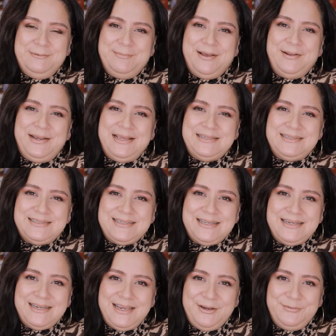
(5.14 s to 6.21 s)
about a
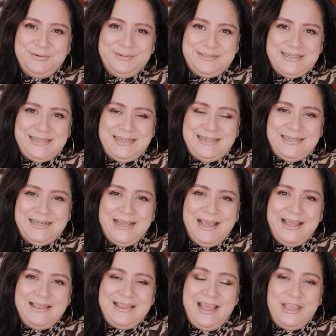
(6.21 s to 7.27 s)
skincare routine
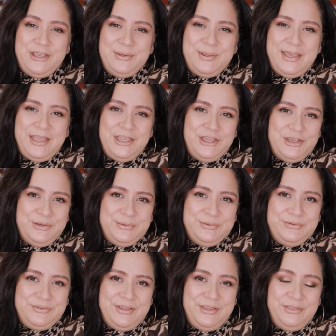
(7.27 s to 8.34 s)
that you can
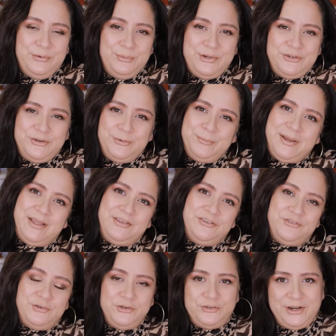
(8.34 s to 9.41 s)
use in the winter months
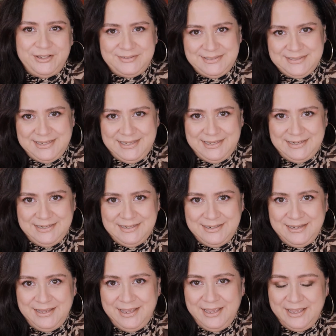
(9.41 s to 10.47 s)
for dry skin.
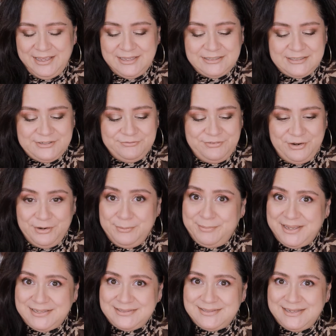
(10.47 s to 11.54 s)
It's very
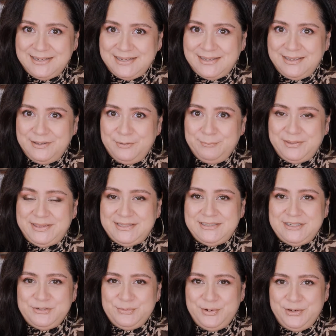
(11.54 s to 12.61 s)
basic, but
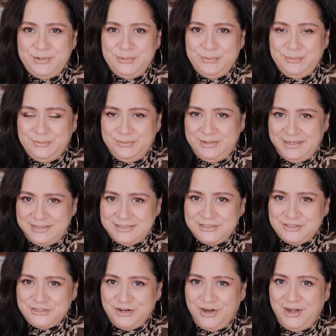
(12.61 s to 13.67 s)
this is where you need to
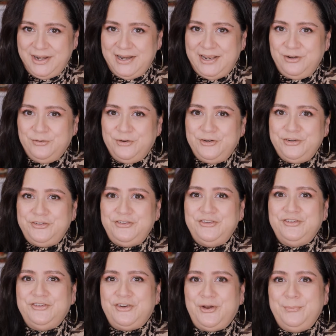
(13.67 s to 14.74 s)
start in order
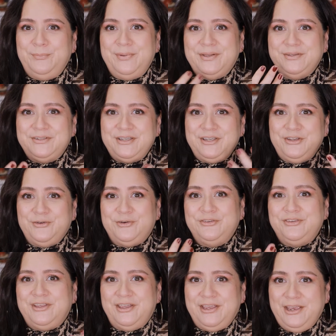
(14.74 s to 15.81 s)
to start building your
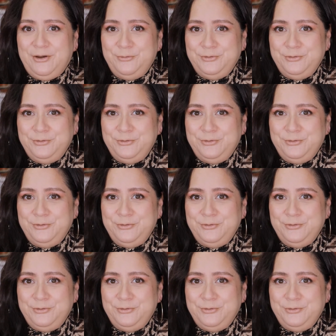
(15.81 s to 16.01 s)
skincare